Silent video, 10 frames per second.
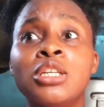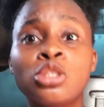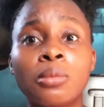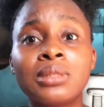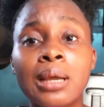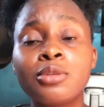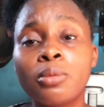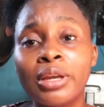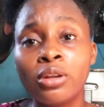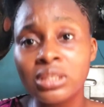Sometimes you
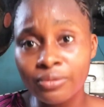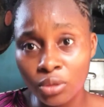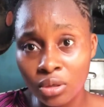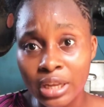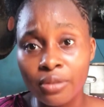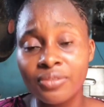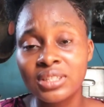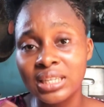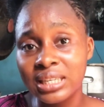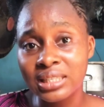might not even know that you've
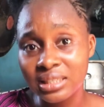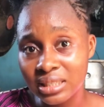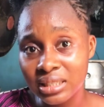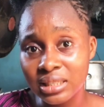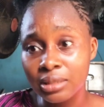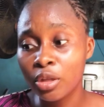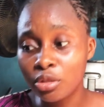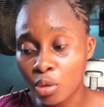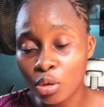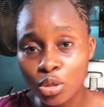taken these
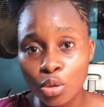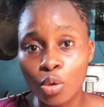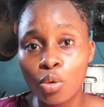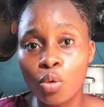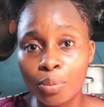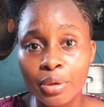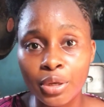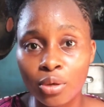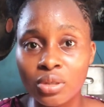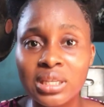thoughts or
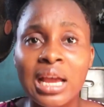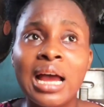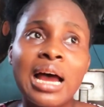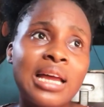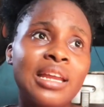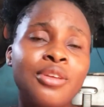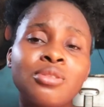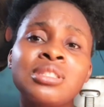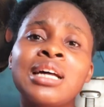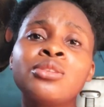opinions, and then you
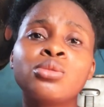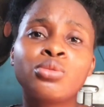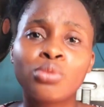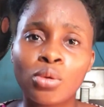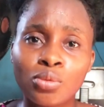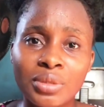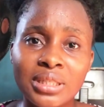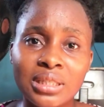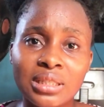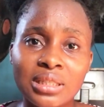start to run
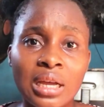with it,